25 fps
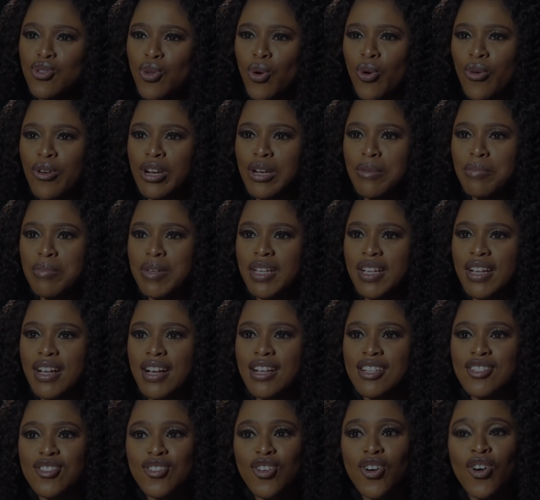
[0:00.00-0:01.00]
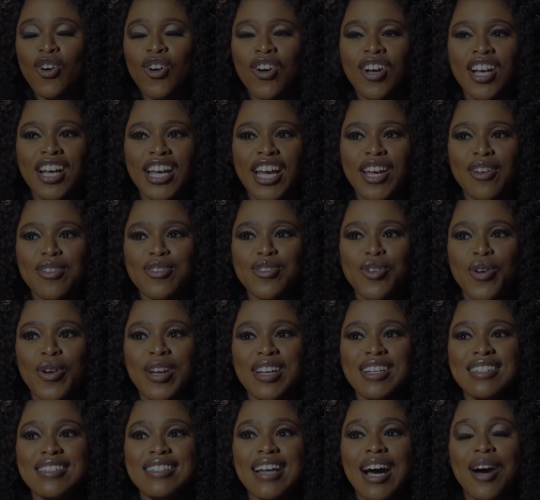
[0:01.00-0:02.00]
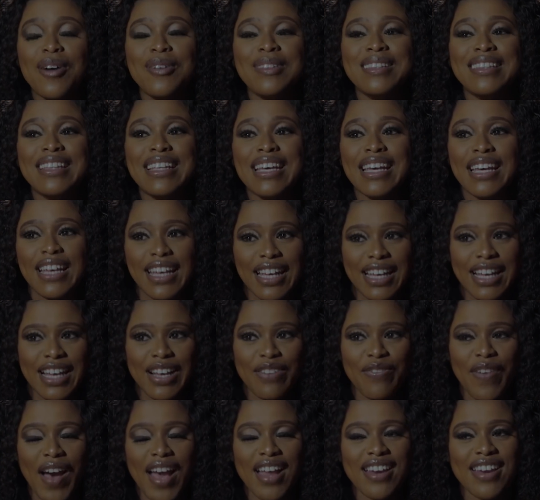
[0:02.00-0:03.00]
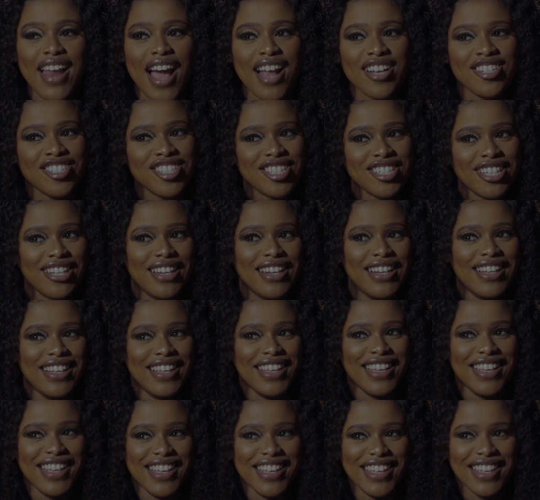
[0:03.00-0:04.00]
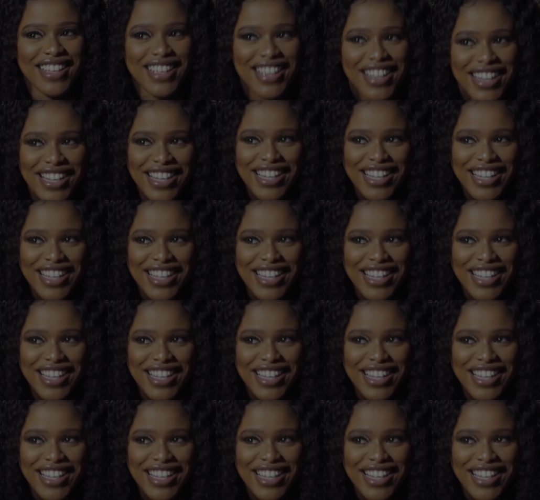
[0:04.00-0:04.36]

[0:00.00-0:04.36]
story because it was going down there financially.